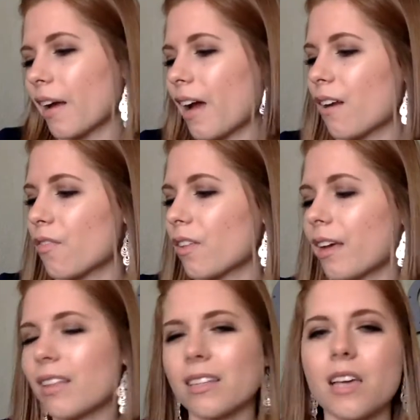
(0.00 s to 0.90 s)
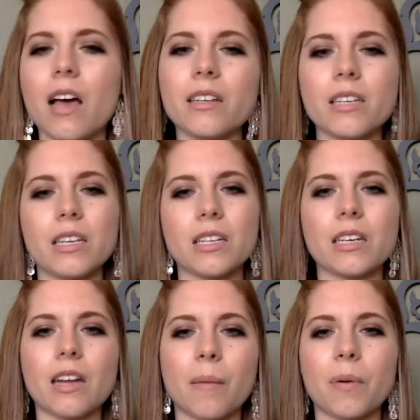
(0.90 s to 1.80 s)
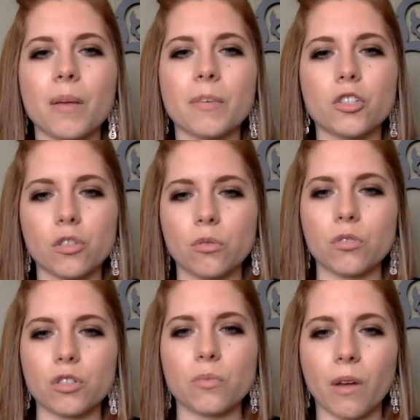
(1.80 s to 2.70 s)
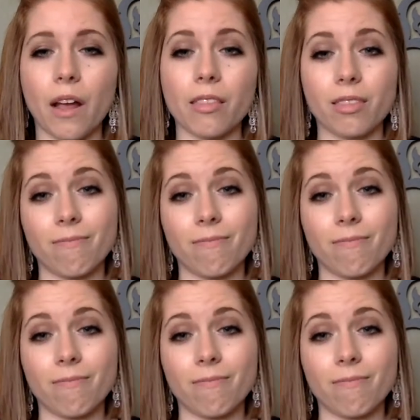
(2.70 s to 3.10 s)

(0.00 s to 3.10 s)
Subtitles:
I kind of feel like that's unneeded. I pretty much told you what I